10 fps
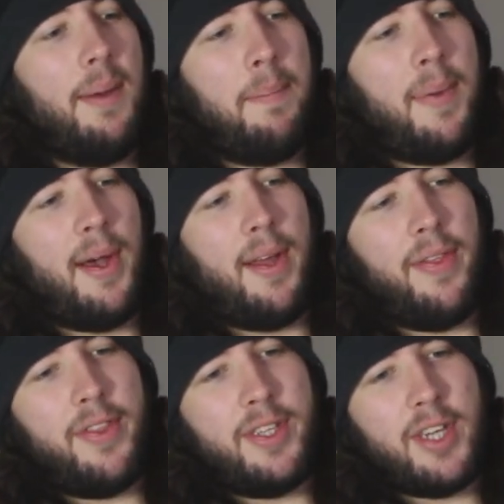
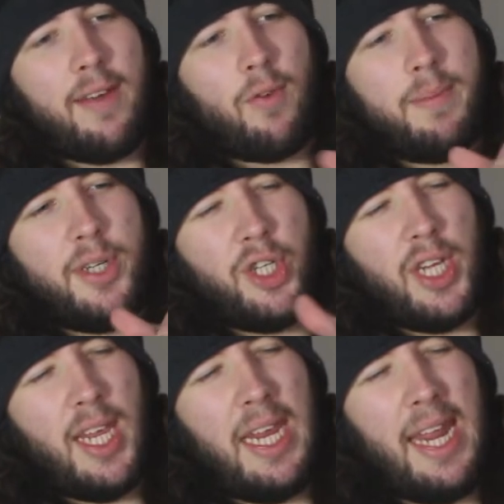But the general
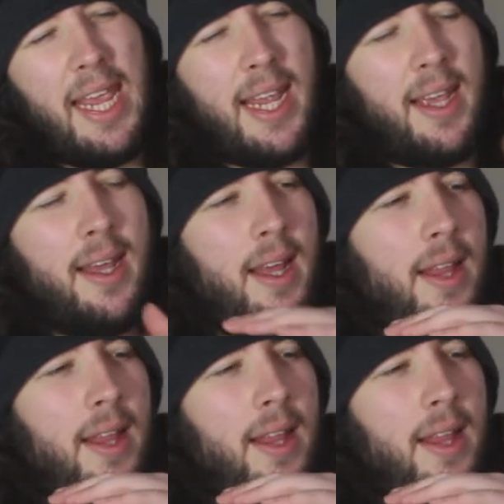machining,